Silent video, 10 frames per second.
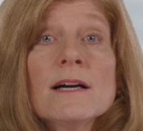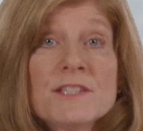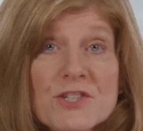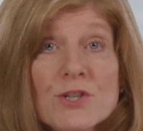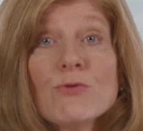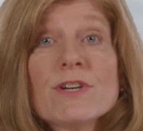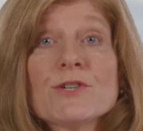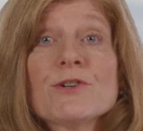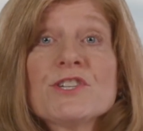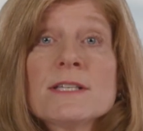Additional
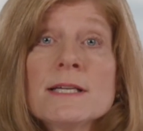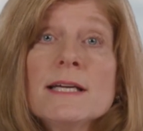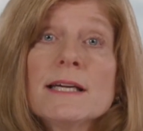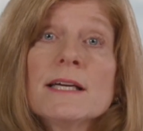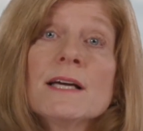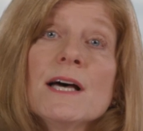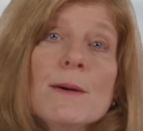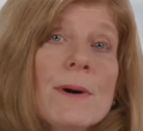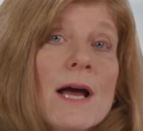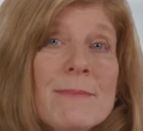research is needed,
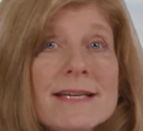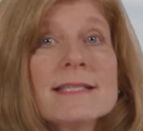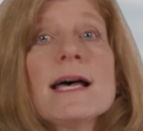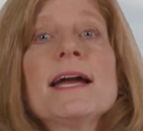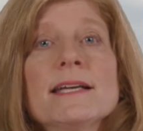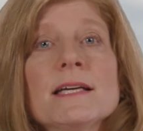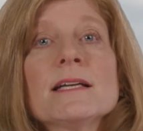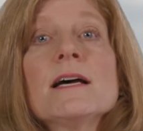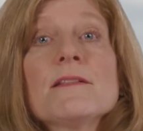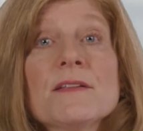but I'm excited
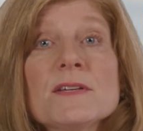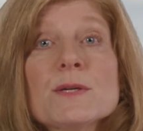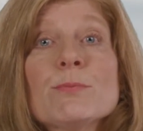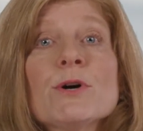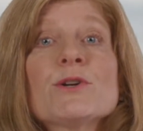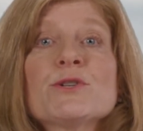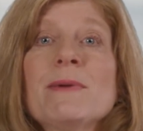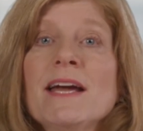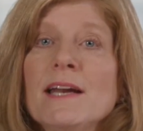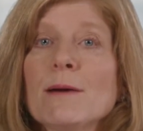that this approach
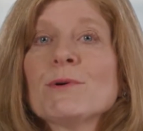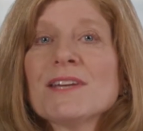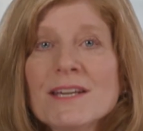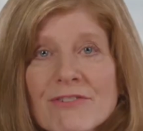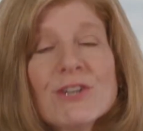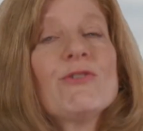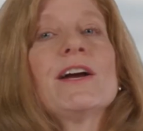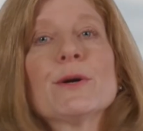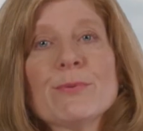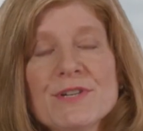may enable even
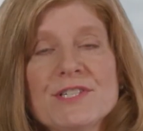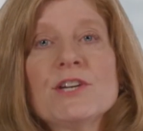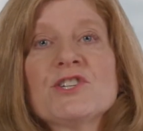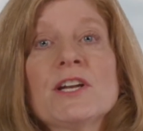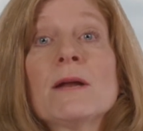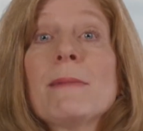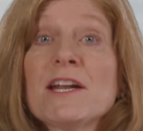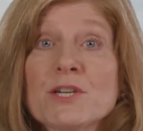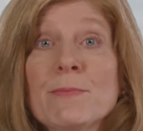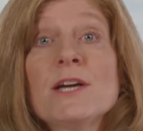greater precision in
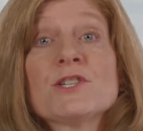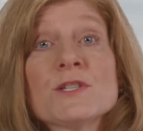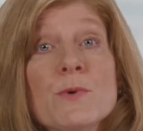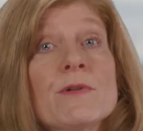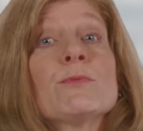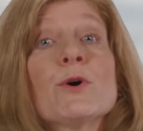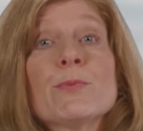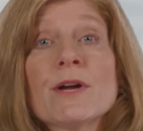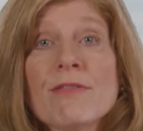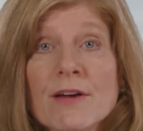matching patients with
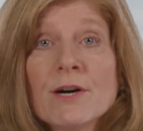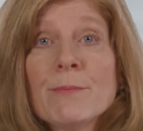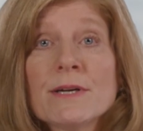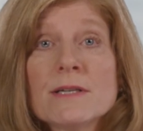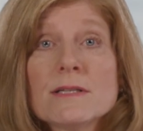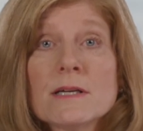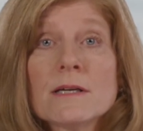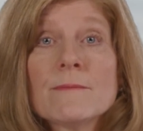appropriate therapies.